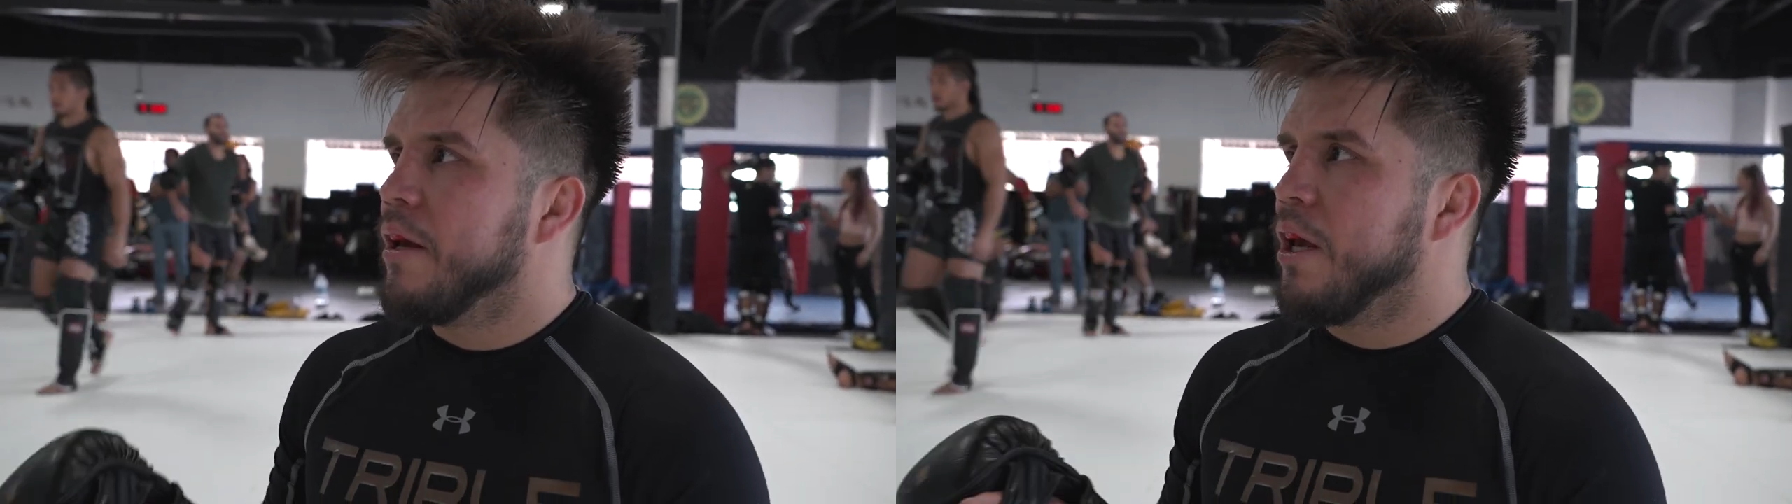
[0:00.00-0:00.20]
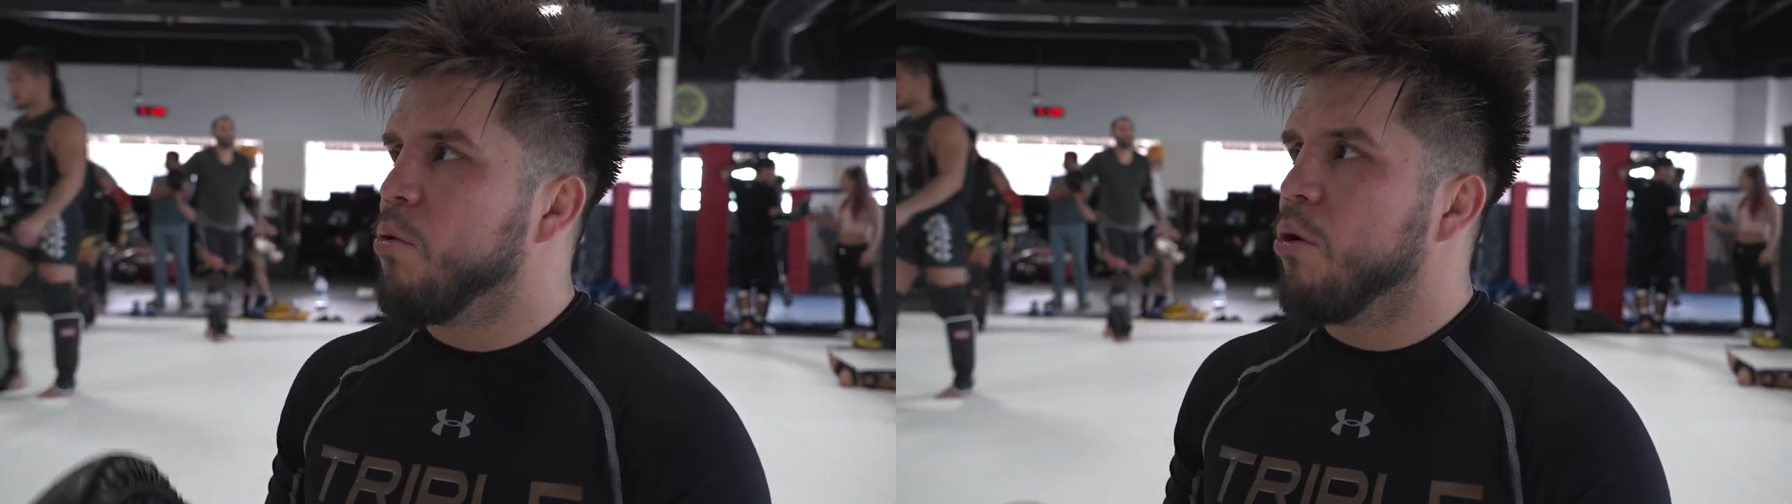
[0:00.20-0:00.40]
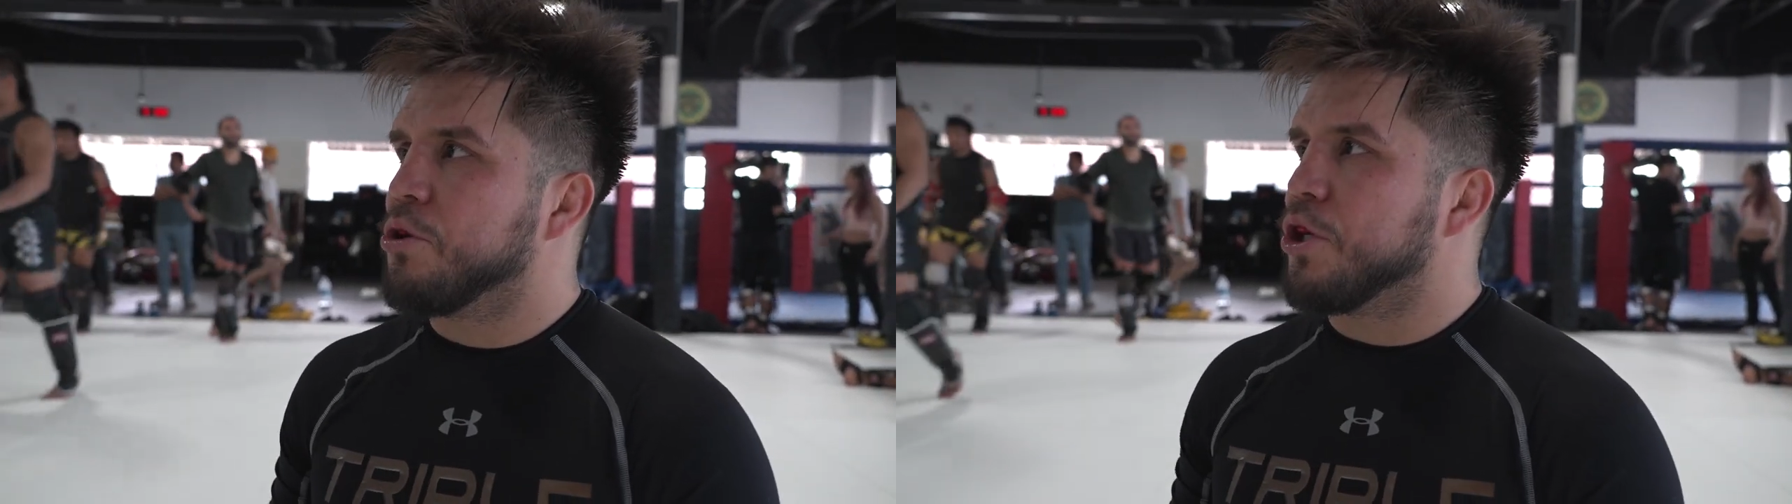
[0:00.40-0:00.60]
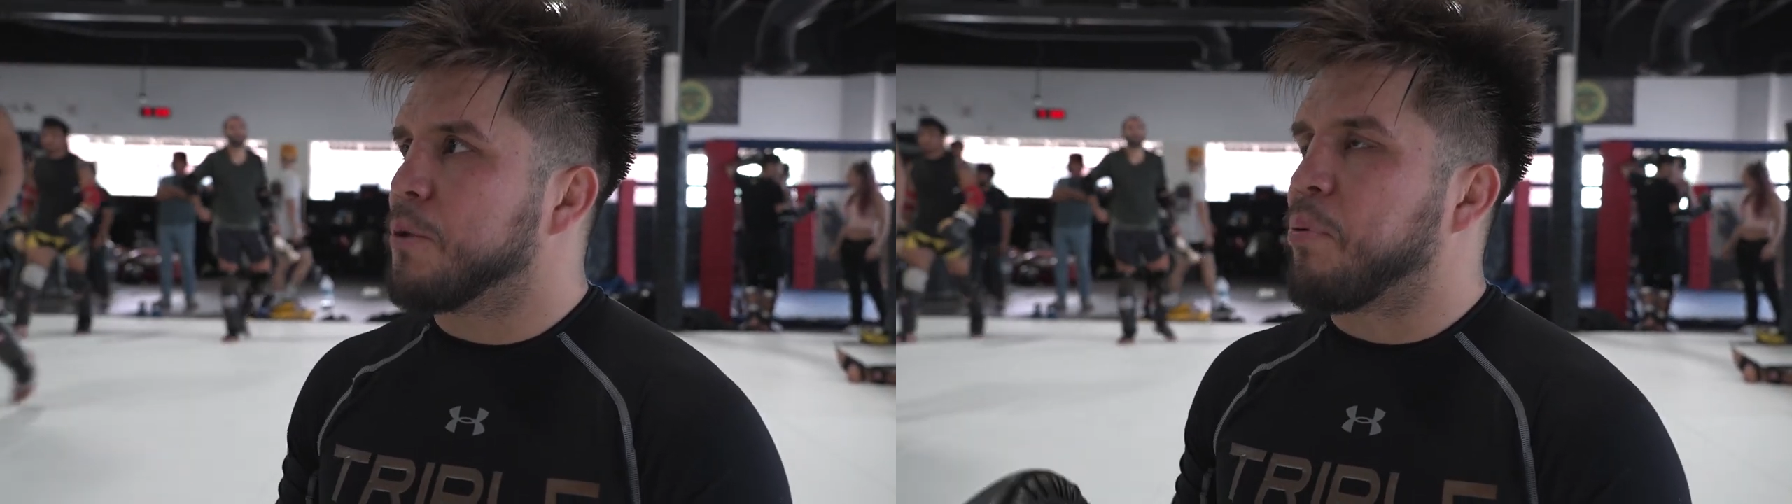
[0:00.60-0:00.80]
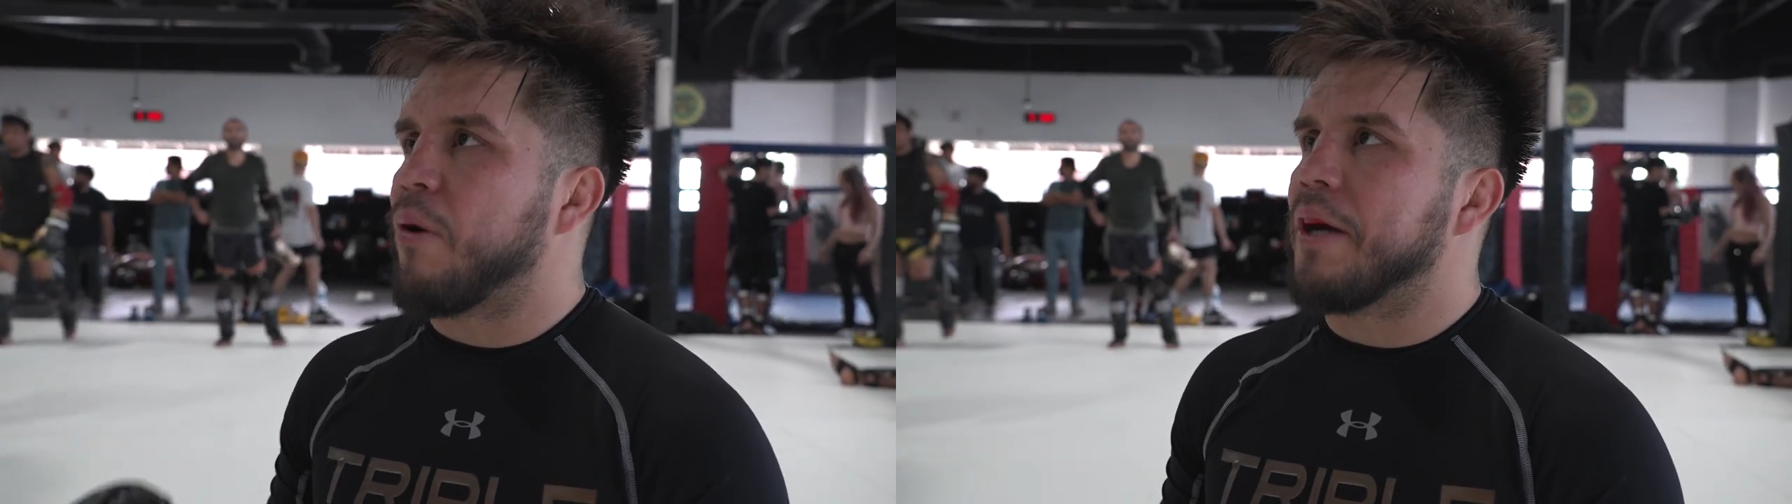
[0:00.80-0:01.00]
he will
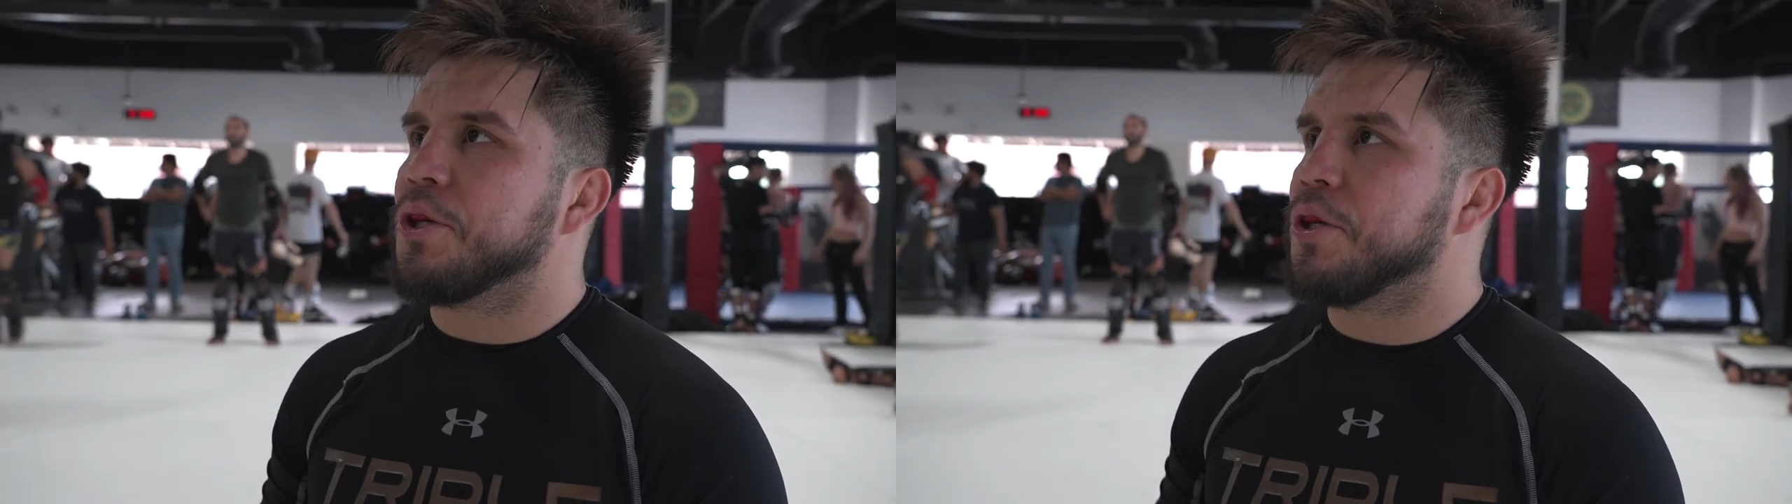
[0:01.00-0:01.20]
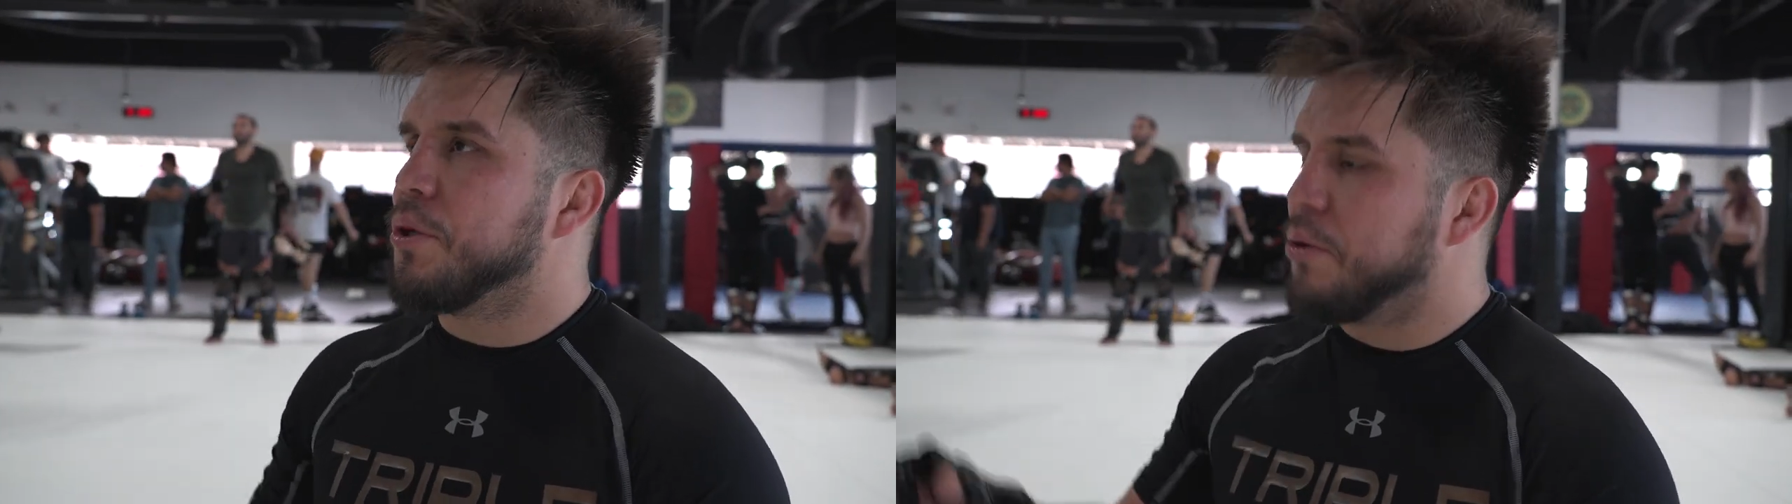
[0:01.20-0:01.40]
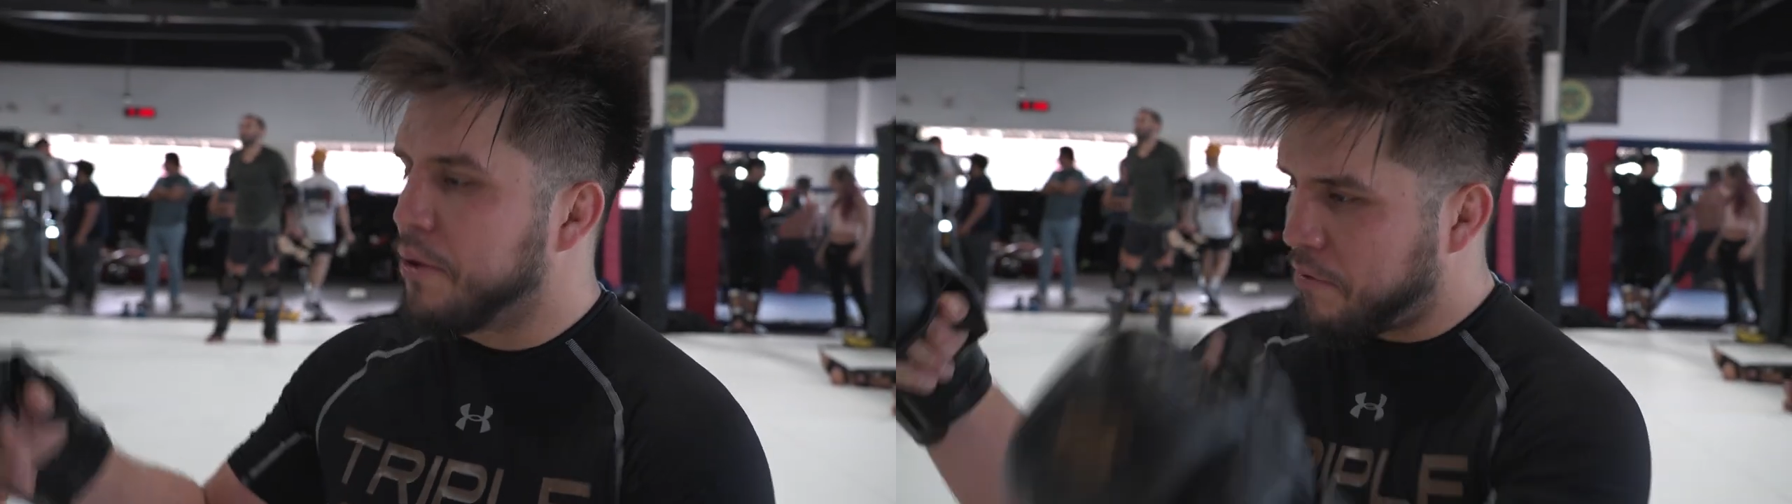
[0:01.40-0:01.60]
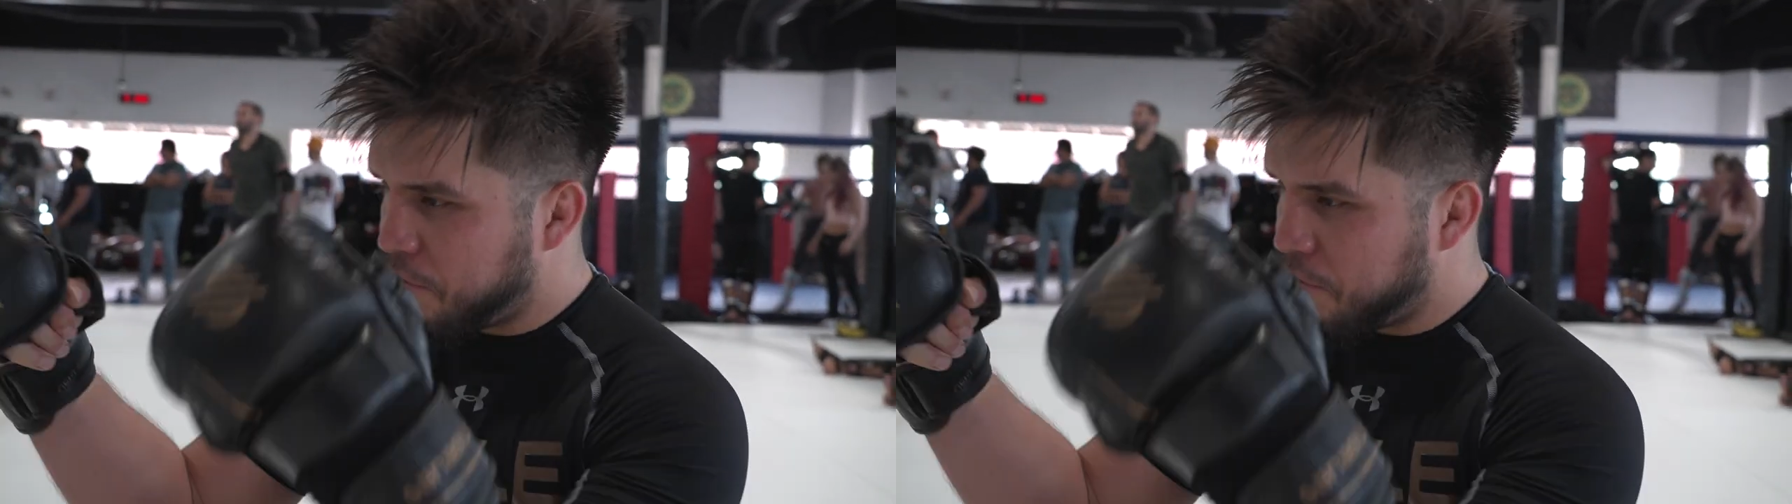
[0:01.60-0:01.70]
just press you and